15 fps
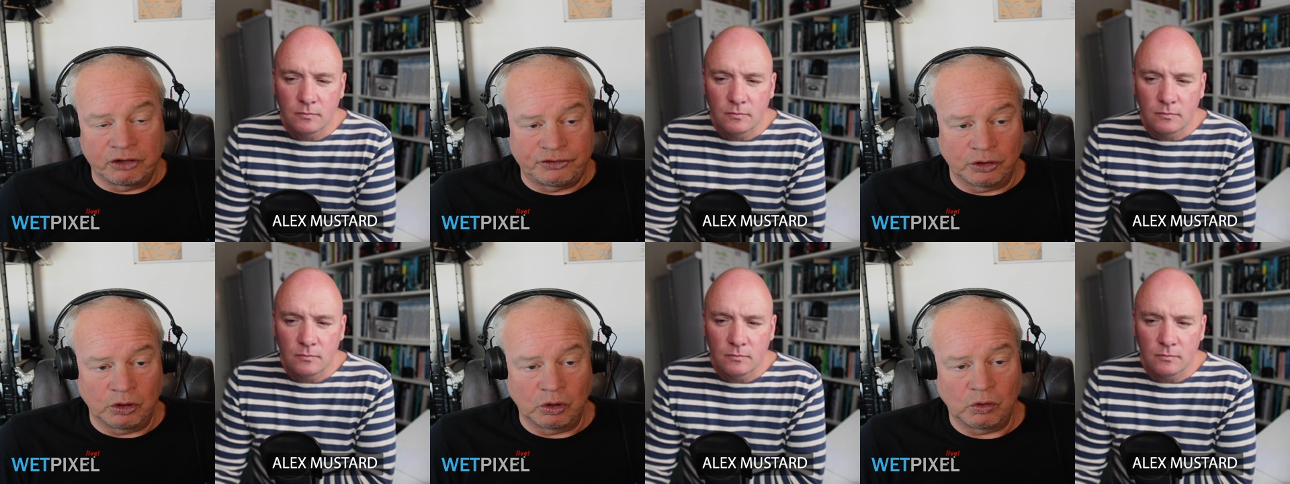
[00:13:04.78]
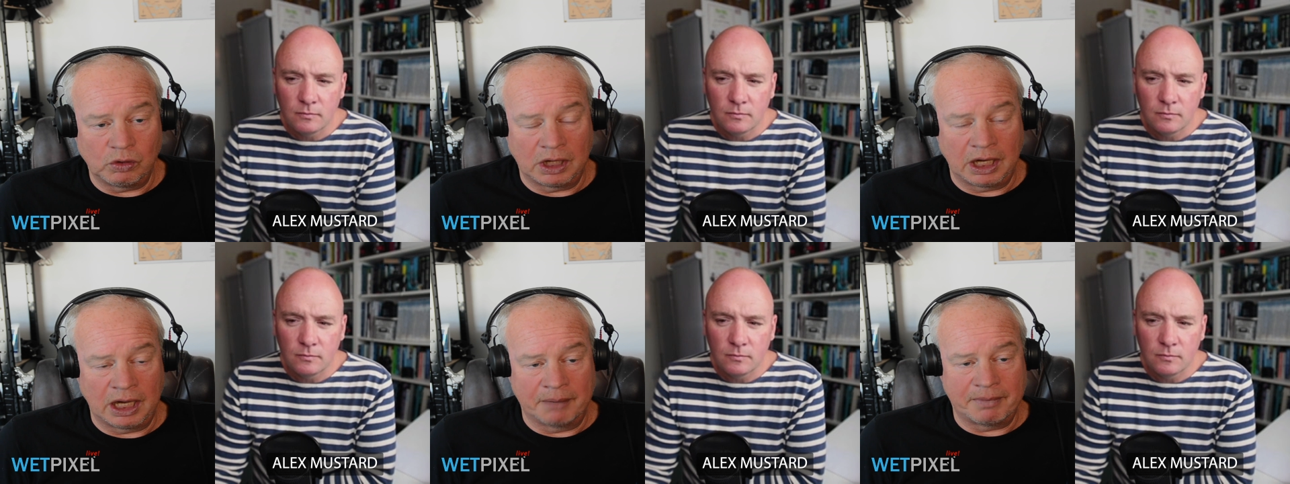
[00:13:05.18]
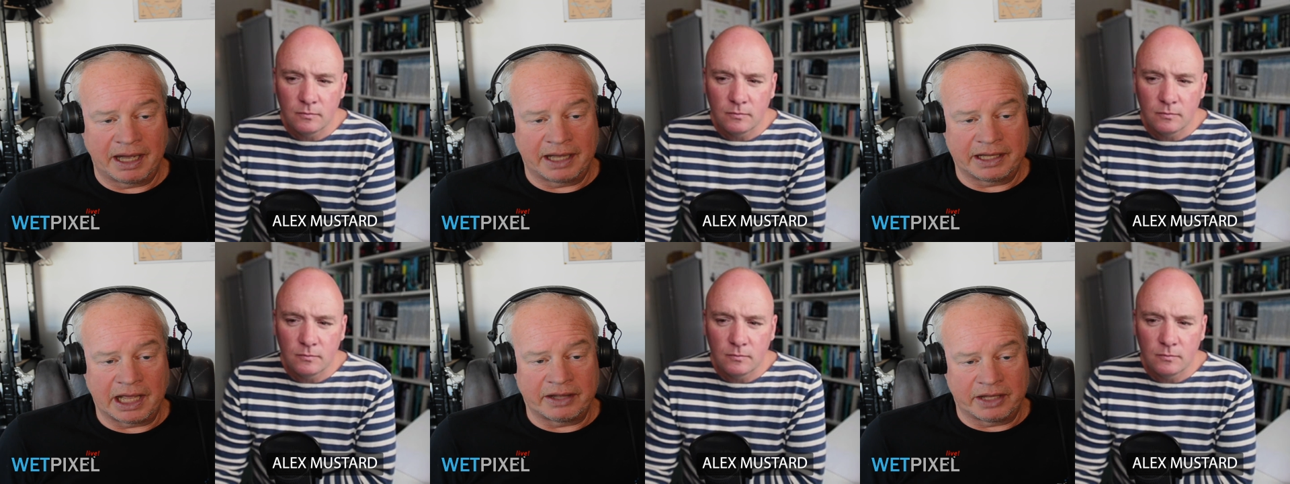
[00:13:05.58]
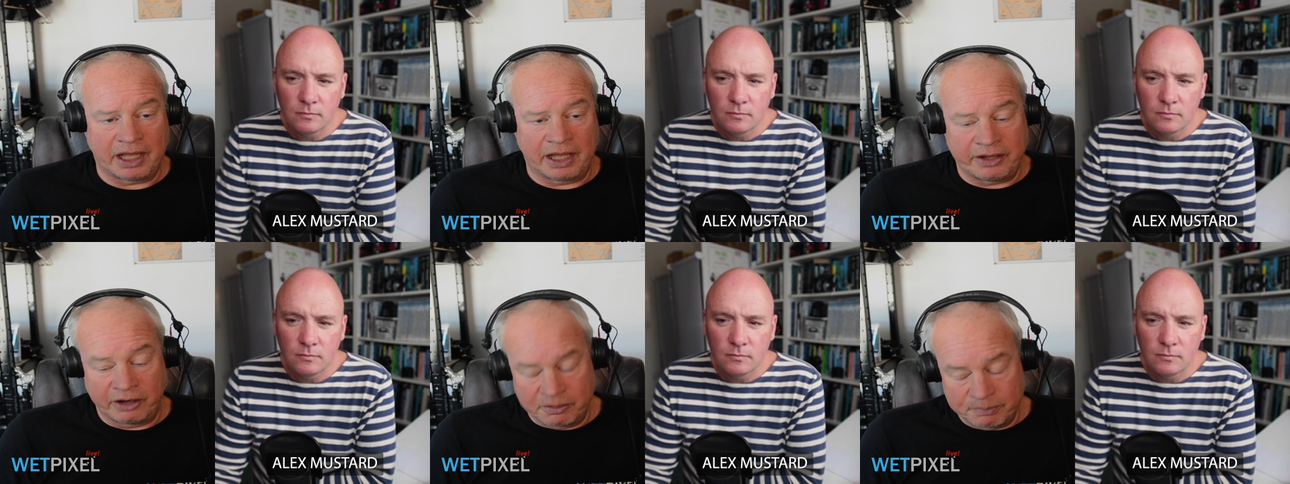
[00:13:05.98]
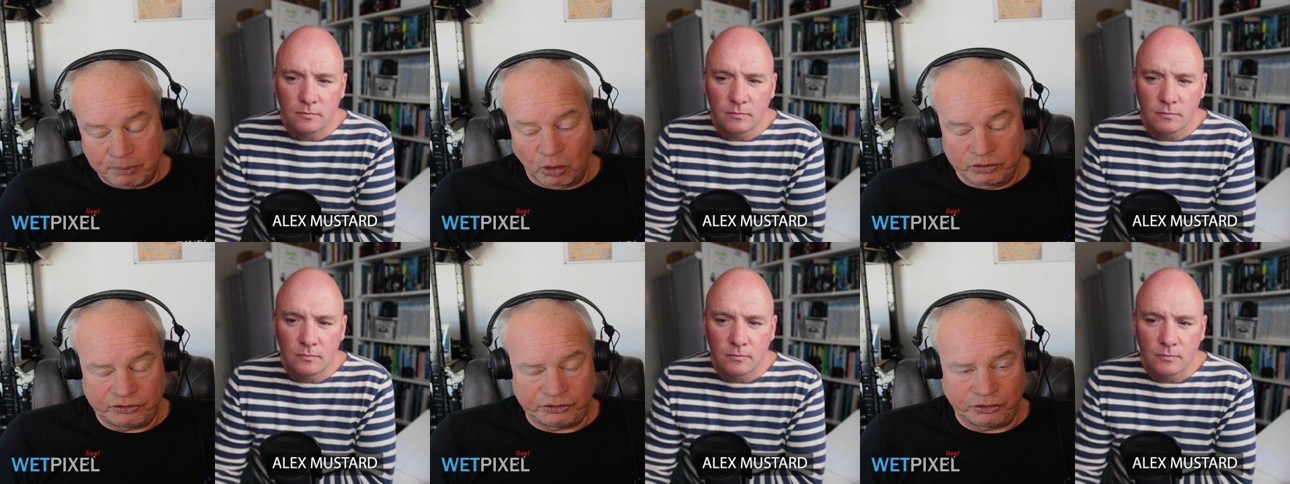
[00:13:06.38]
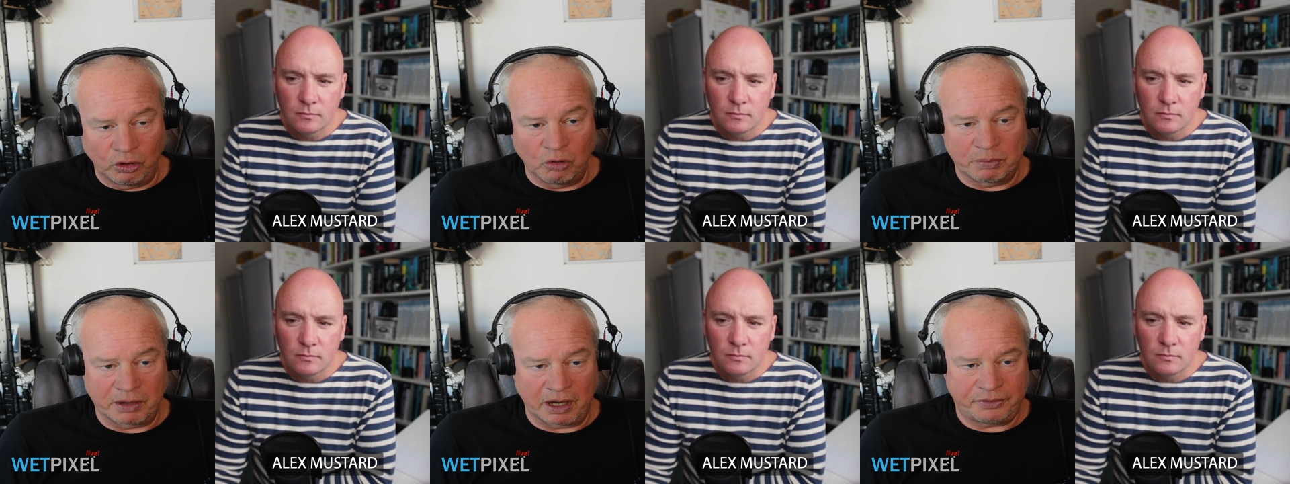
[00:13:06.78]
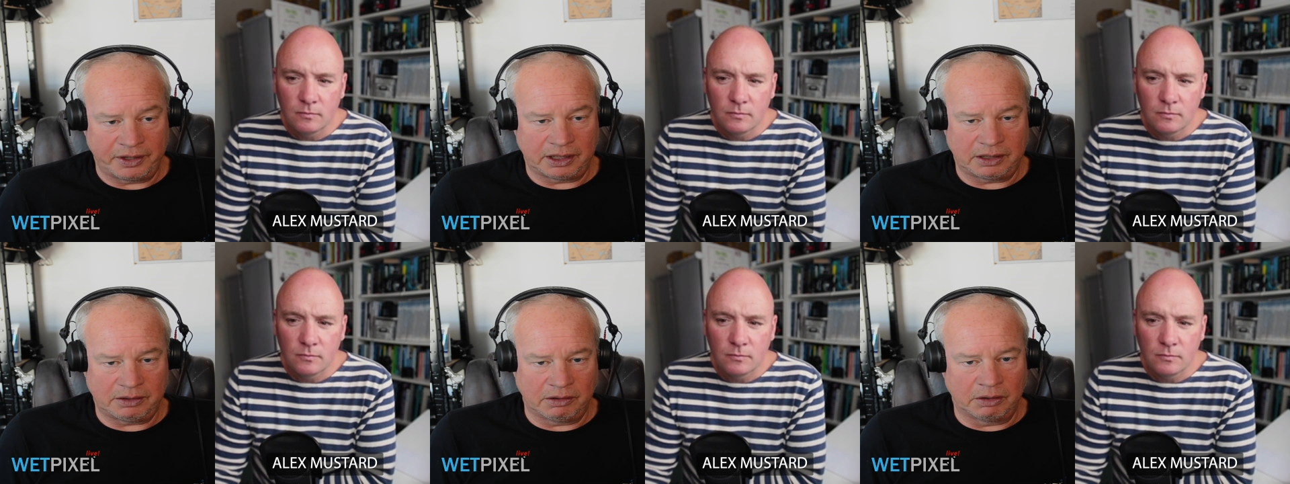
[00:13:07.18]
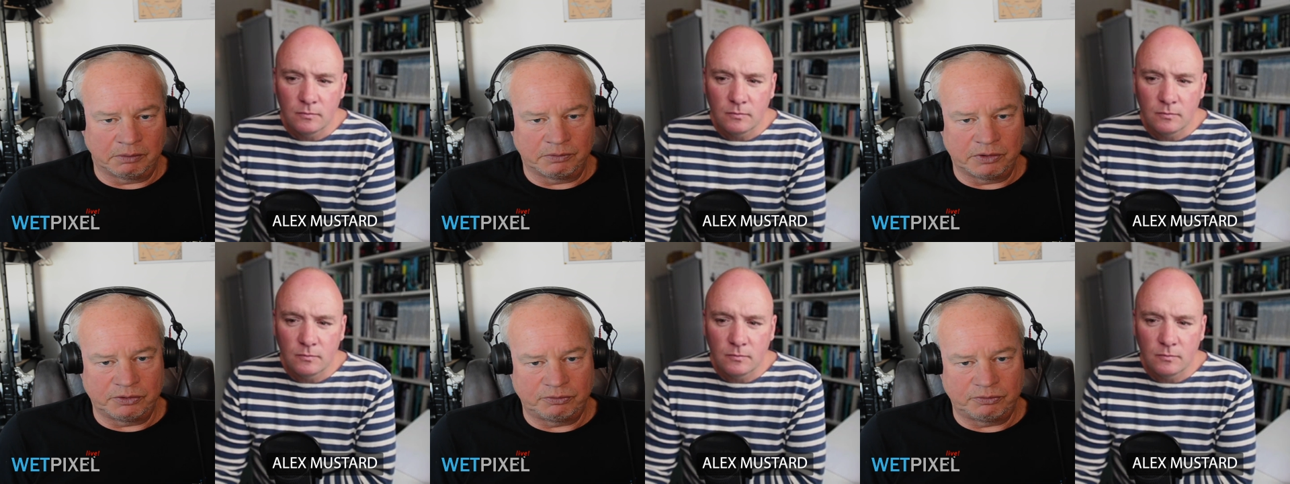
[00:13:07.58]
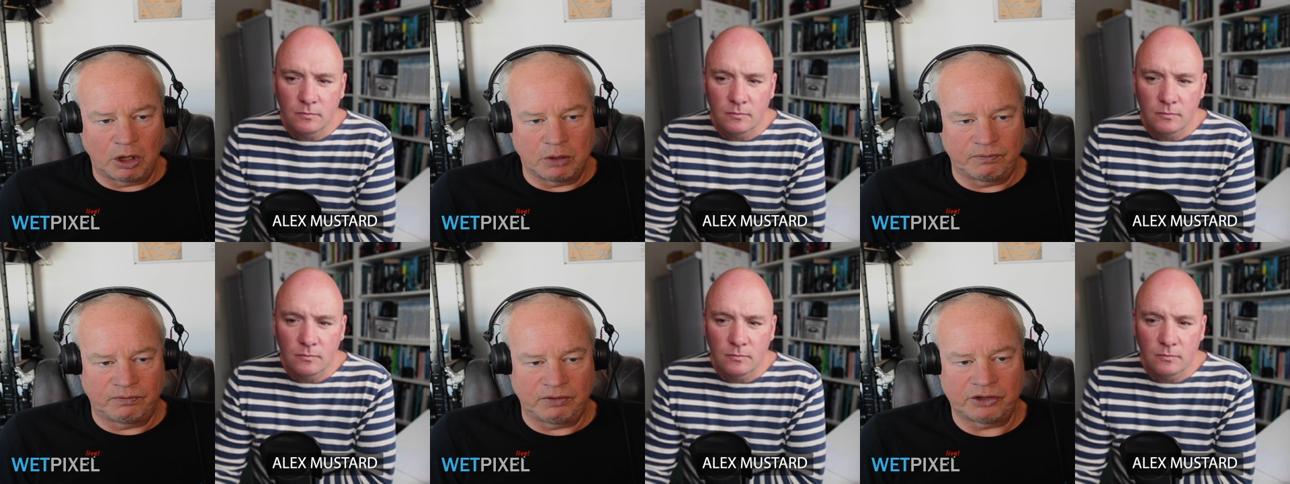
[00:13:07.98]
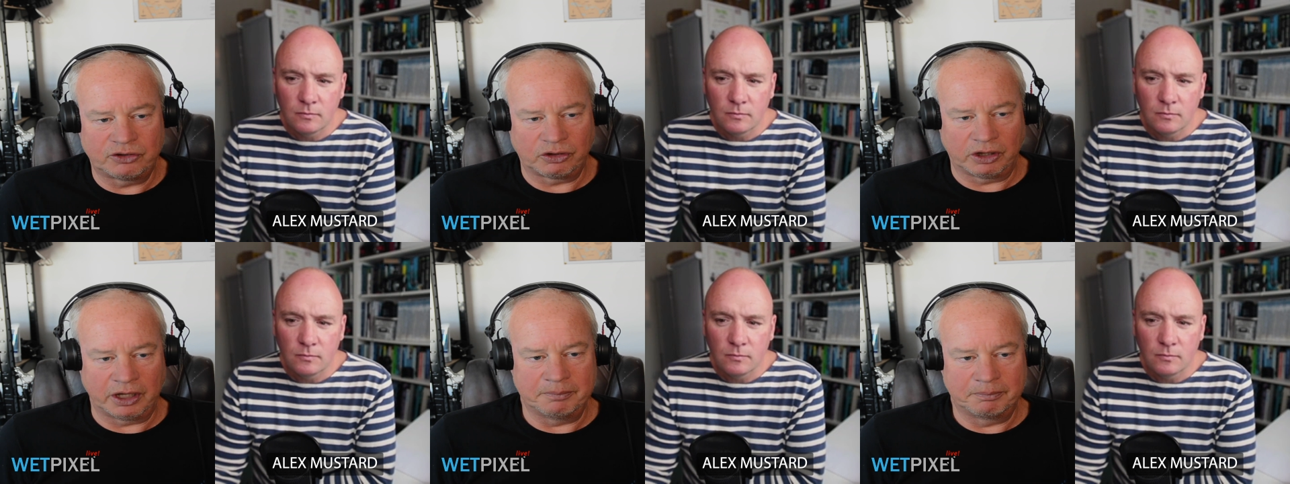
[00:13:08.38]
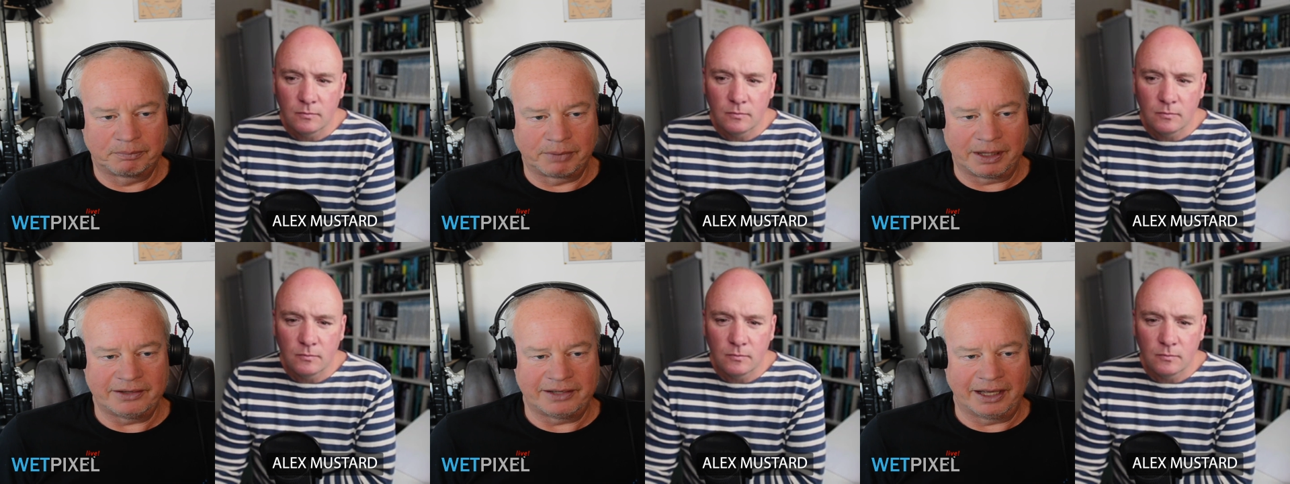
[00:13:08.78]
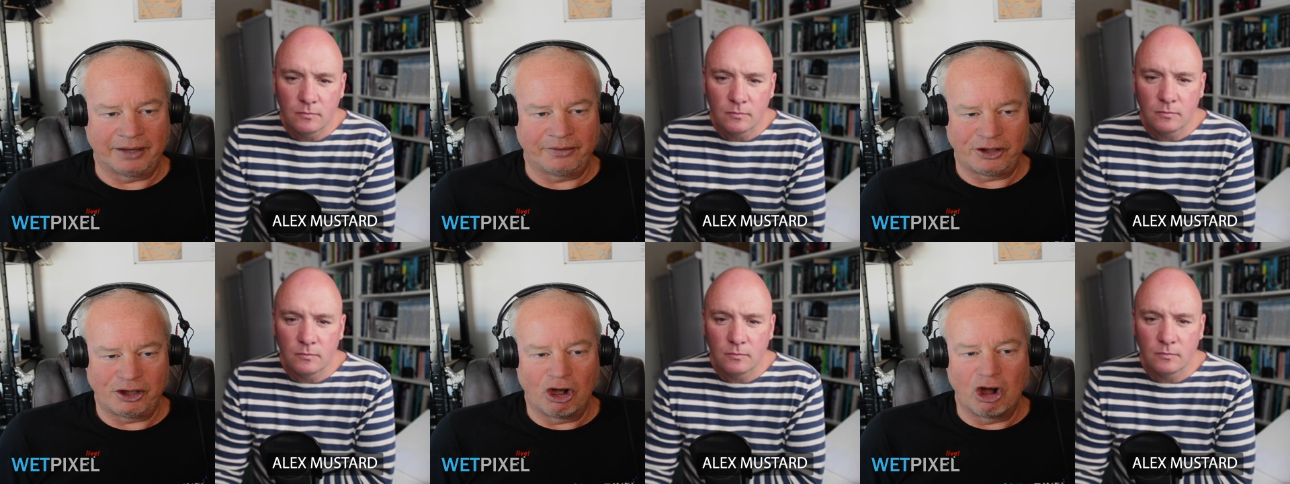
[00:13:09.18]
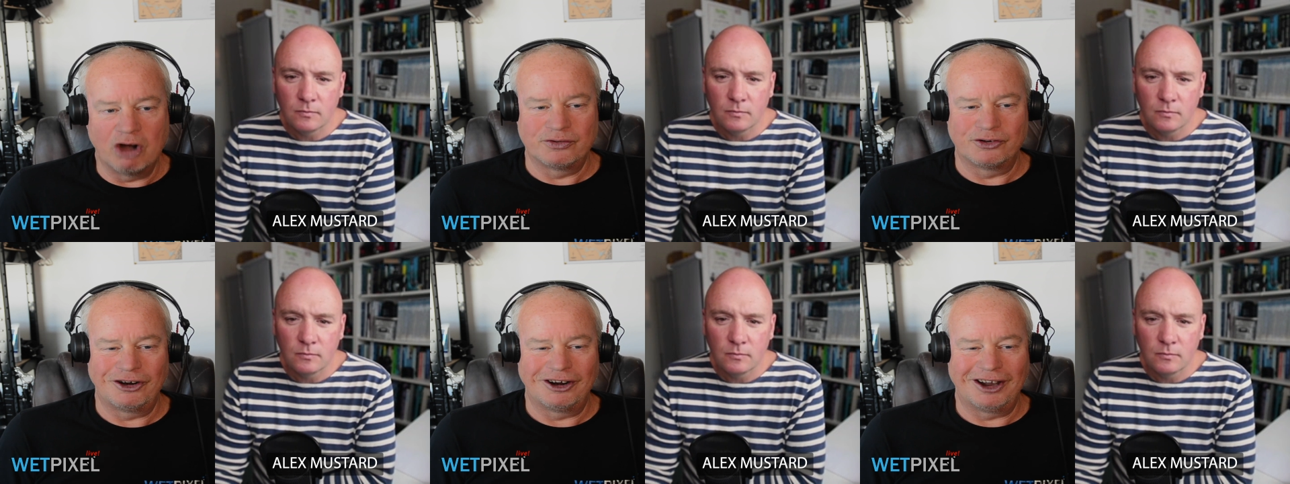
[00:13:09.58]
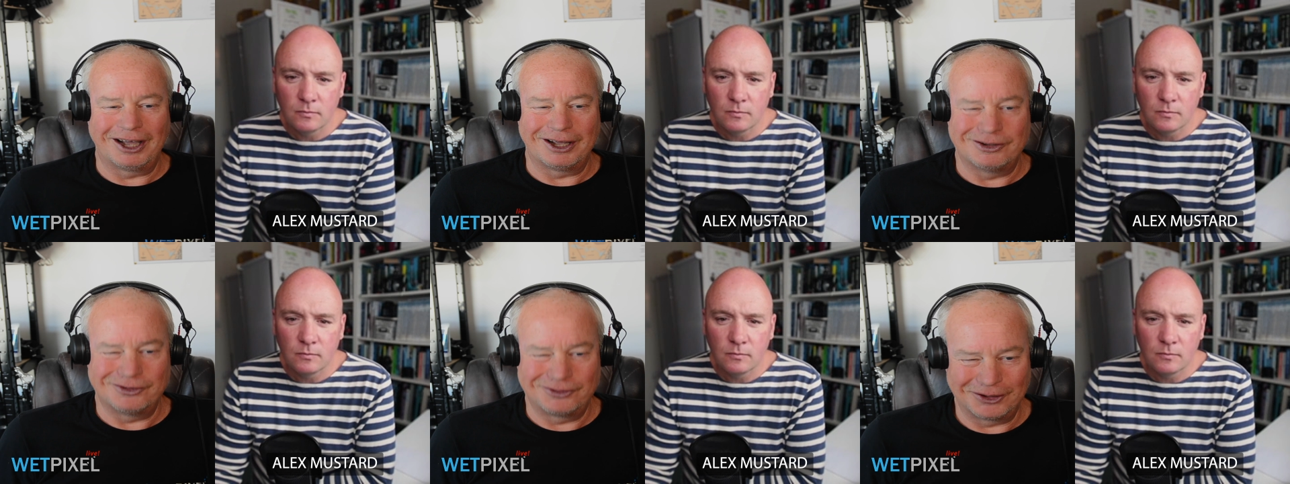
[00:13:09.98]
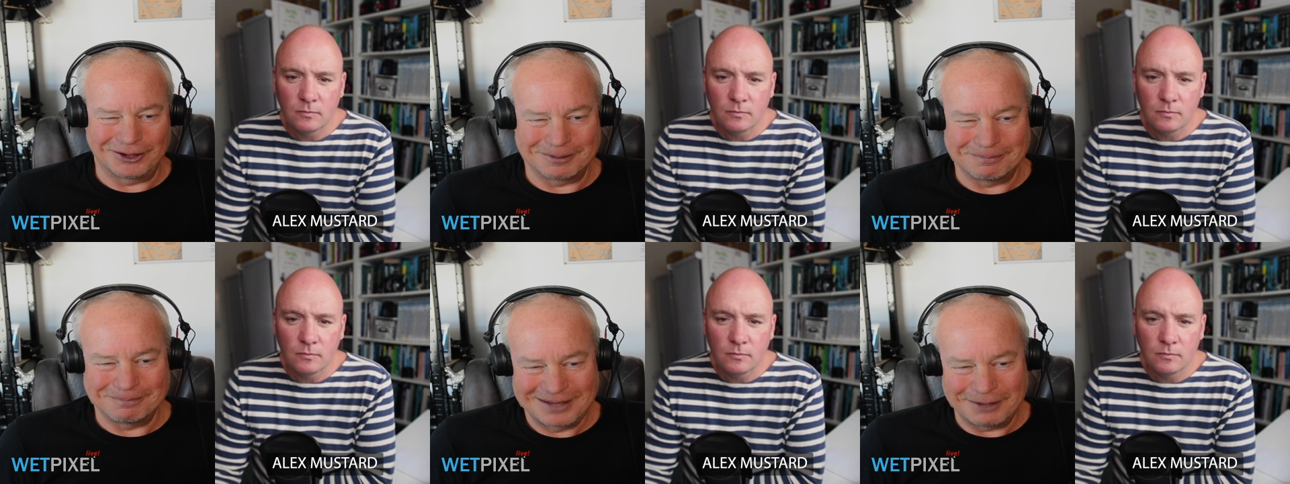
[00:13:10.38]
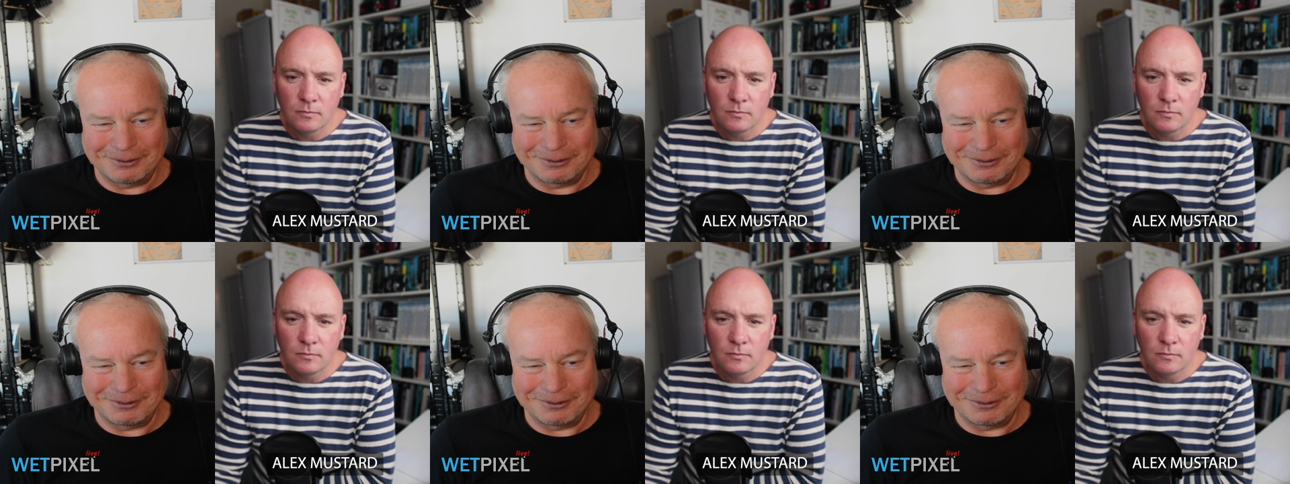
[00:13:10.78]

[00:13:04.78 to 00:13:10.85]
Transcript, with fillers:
Speaker 1: a tool um, and, and they're an important tool, but I think we'd hopefully try and break down the over reliance on them.